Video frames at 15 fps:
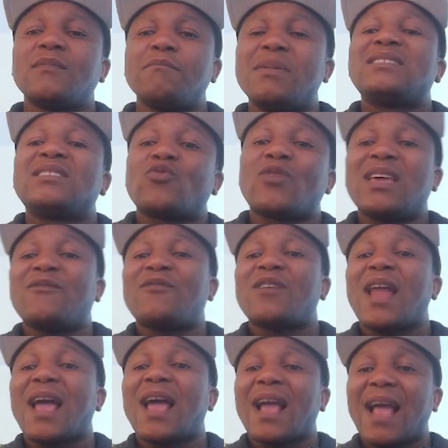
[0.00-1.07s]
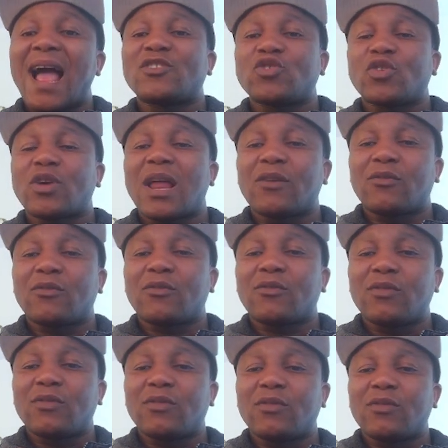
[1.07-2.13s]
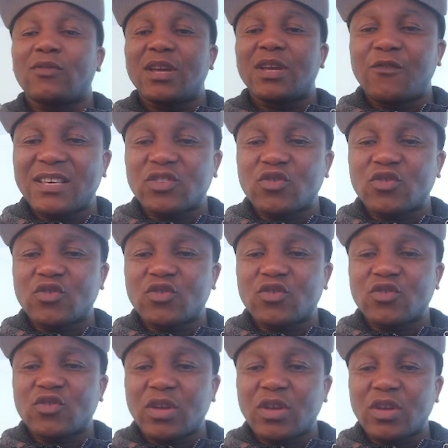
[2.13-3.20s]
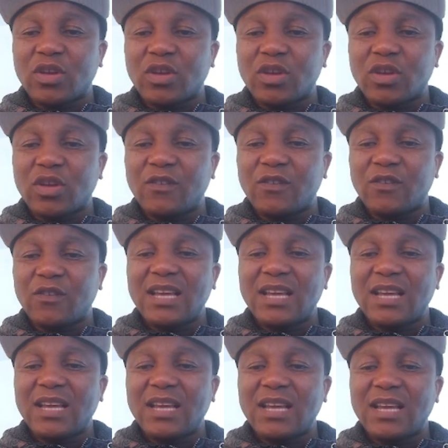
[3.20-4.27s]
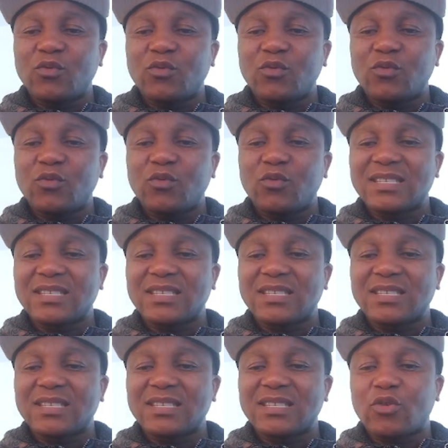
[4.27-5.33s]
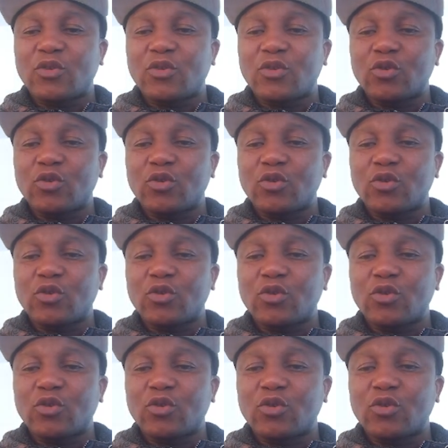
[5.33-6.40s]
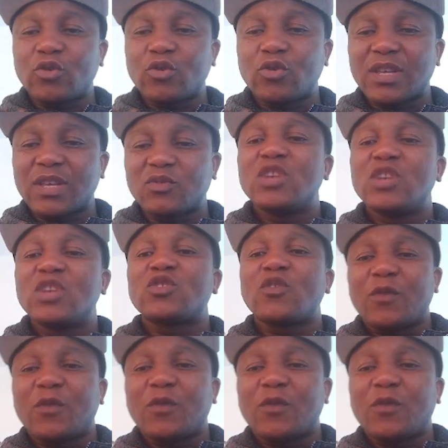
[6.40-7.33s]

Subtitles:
Means it's going to give like actual calculation. If you multiply this, it's going to give 28. You know, 28 is not equal to 3 times 1, which is 3. So for